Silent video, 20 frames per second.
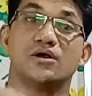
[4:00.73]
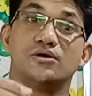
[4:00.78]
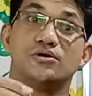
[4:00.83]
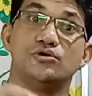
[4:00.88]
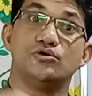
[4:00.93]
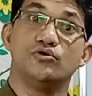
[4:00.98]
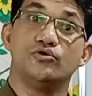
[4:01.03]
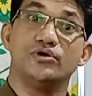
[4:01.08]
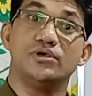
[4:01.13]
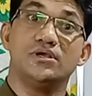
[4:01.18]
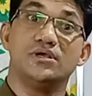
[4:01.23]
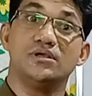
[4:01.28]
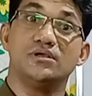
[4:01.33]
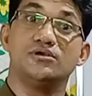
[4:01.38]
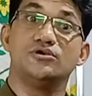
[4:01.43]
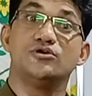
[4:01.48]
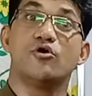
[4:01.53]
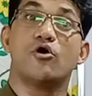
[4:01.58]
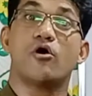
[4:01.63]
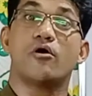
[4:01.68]
doing
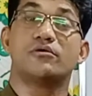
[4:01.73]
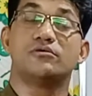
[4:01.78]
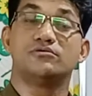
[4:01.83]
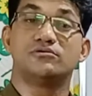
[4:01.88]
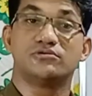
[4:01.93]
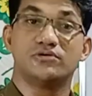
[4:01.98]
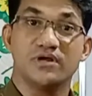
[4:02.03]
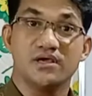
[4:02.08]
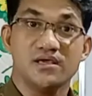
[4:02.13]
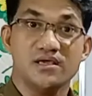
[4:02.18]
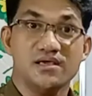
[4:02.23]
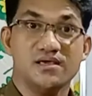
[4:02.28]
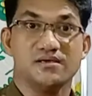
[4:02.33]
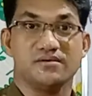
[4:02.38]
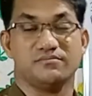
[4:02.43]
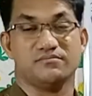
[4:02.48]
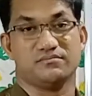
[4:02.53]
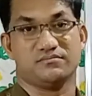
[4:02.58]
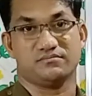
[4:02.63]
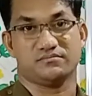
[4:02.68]
your
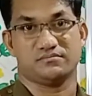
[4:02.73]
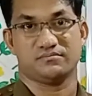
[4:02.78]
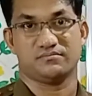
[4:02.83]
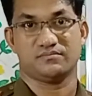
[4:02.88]
dream.